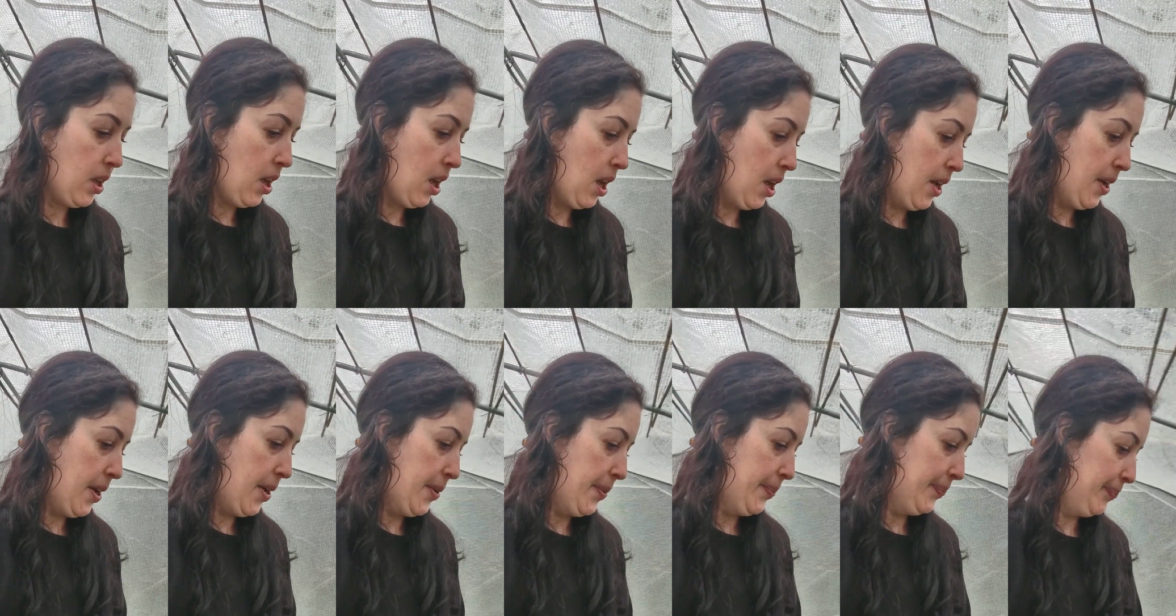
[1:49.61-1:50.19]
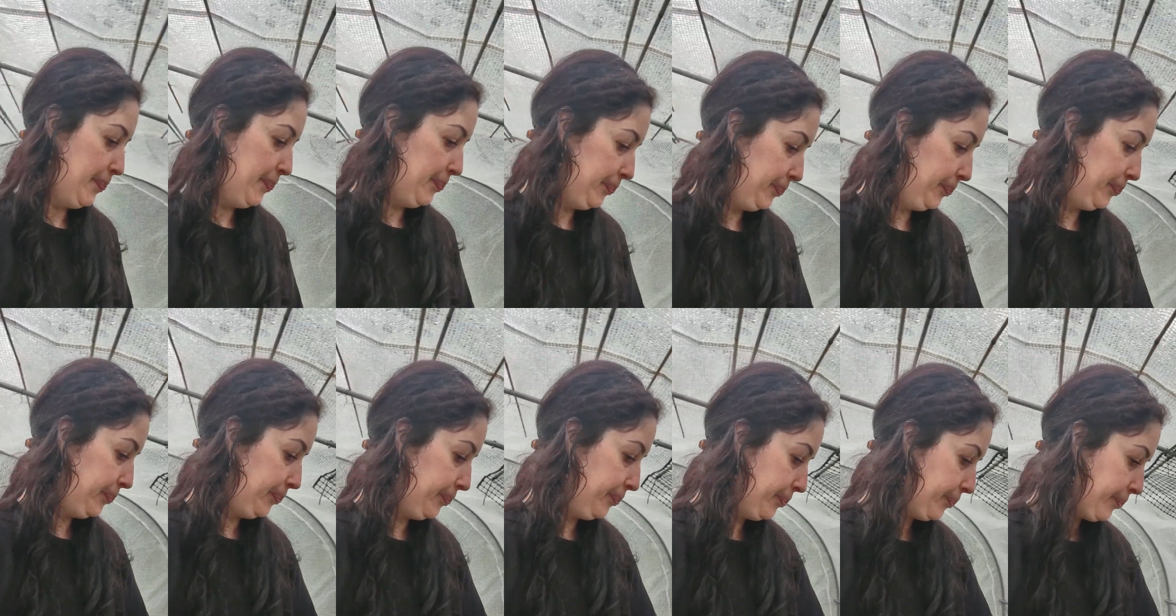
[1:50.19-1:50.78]
Um,
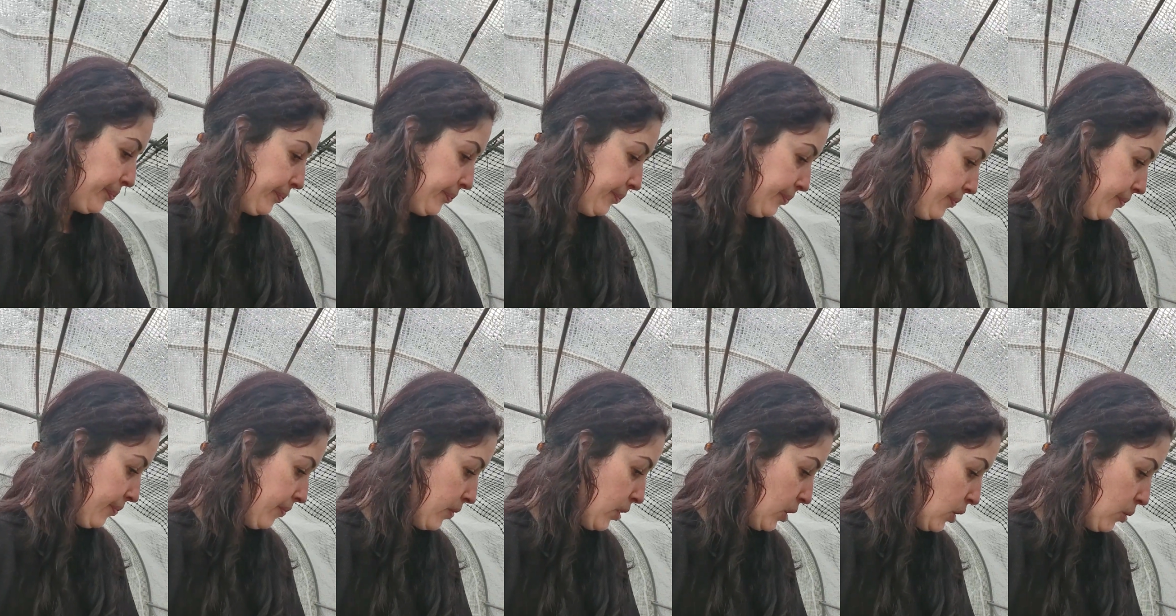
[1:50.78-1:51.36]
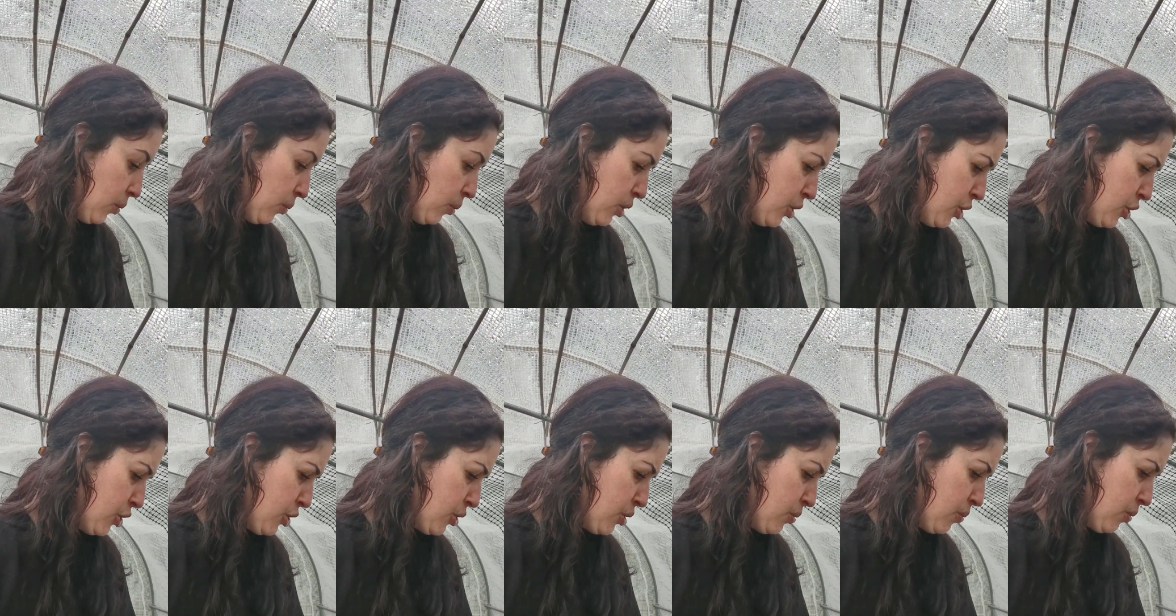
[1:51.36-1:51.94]

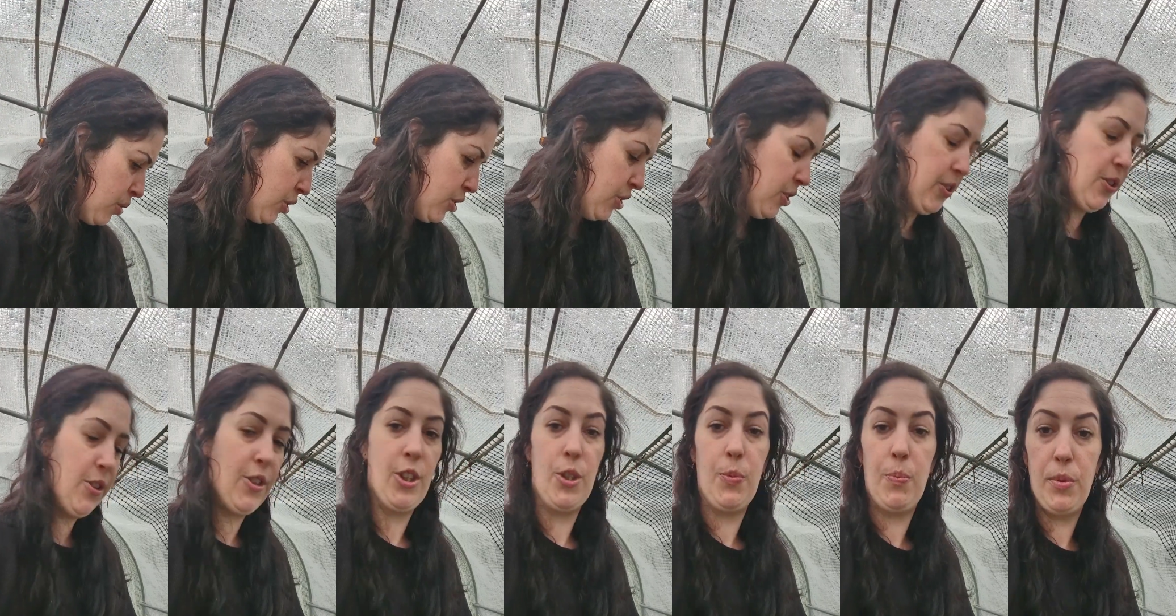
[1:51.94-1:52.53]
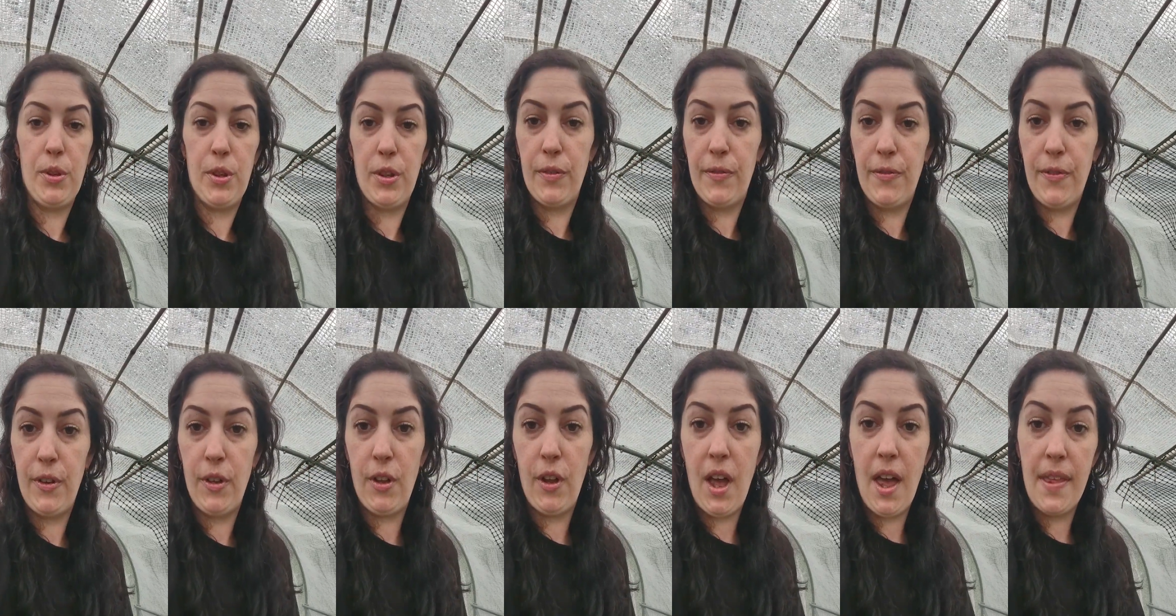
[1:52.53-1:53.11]
which which is just
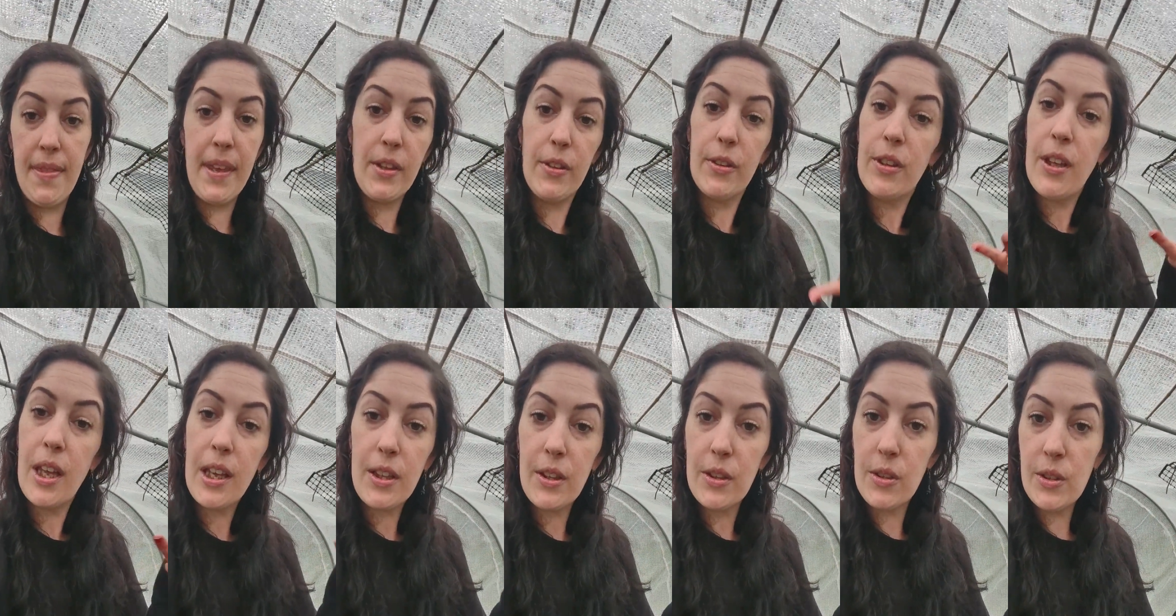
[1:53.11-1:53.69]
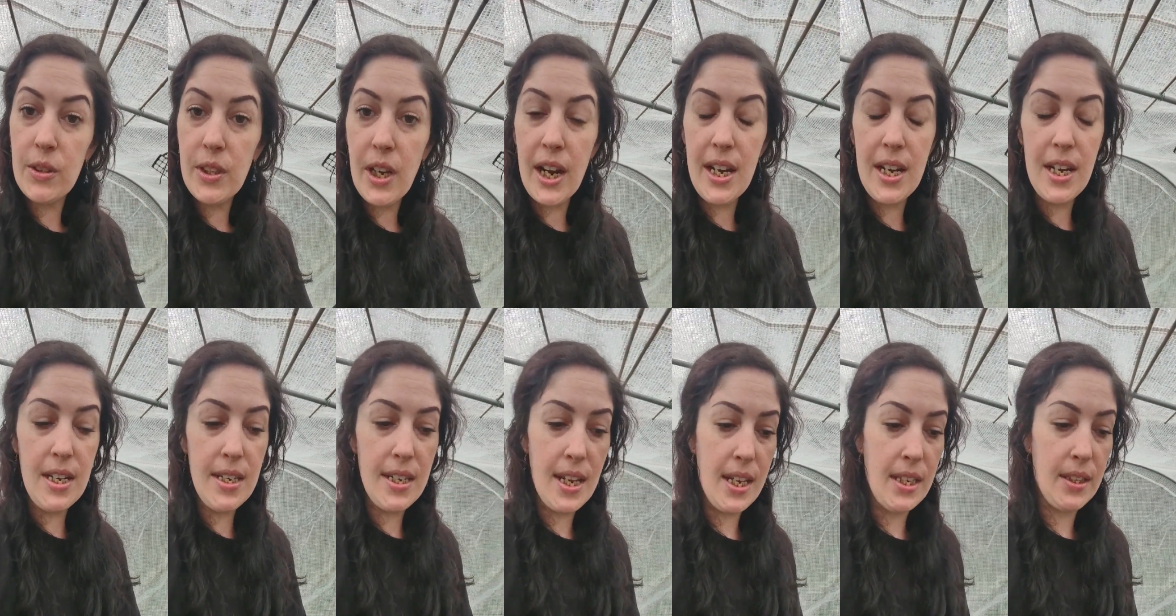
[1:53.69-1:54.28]
beautiful. And they look like little
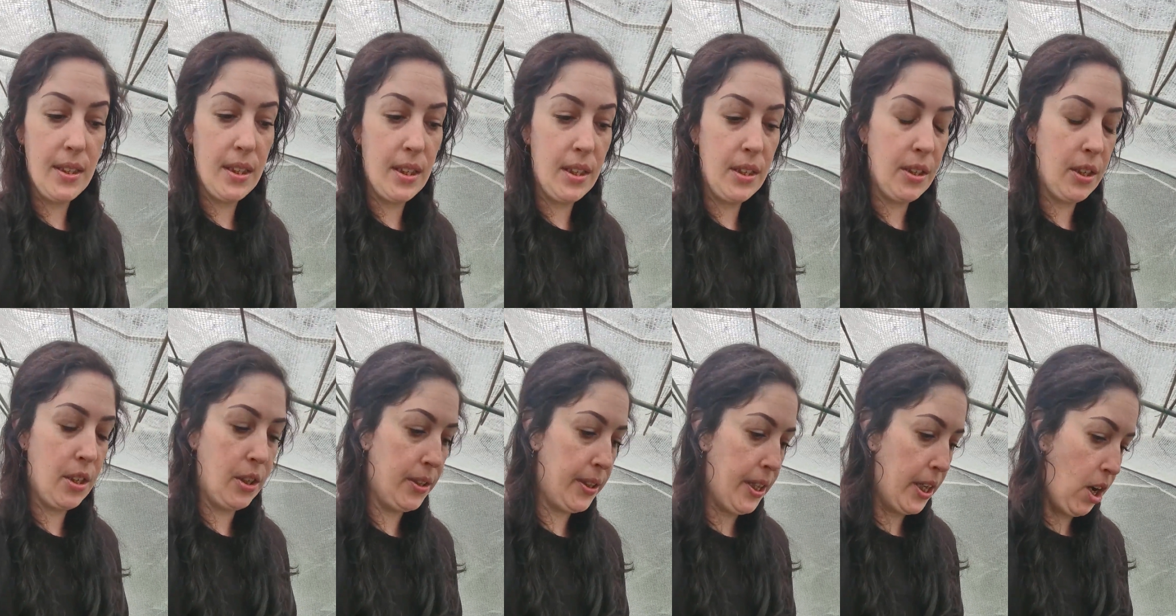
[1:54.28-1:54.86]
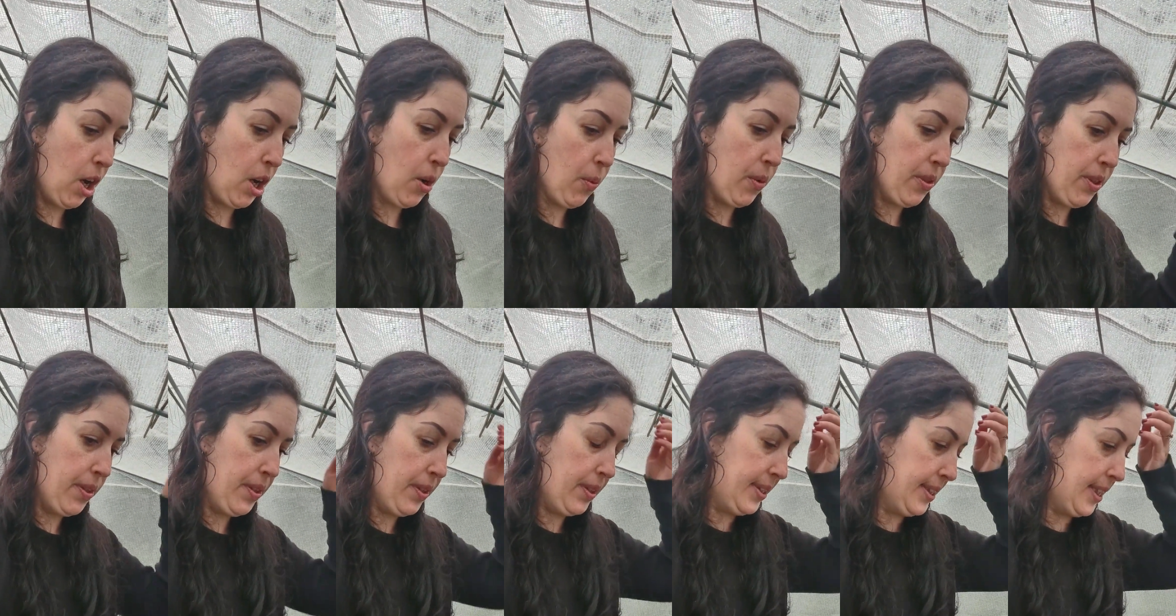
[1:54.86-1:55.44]
tiny daisies because they are
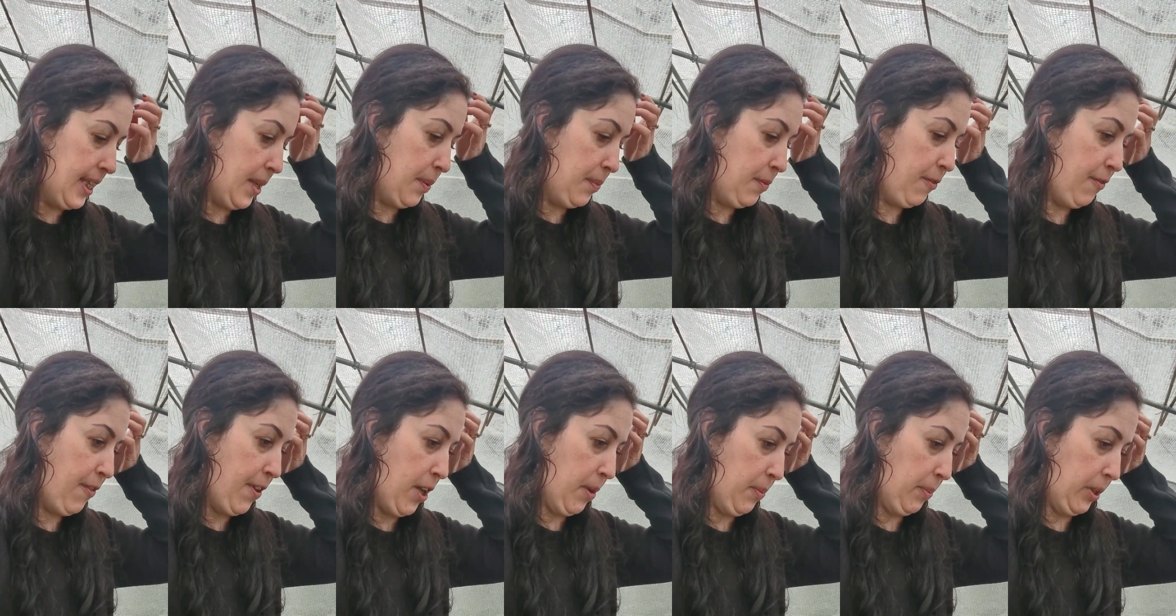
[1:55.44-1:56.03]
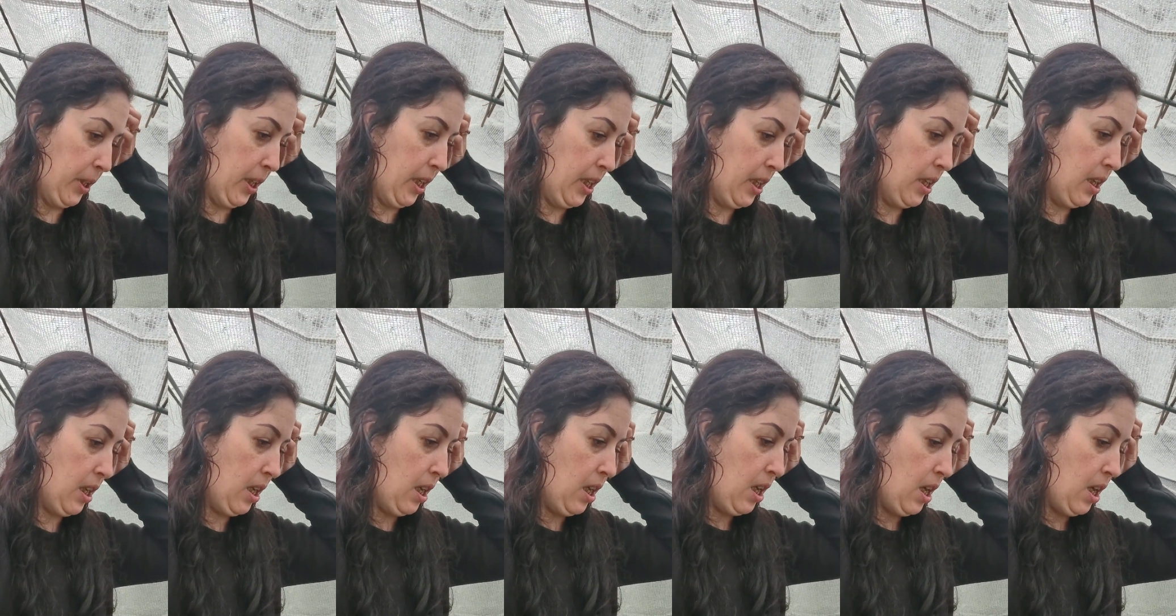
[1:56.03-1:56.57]
within the same family.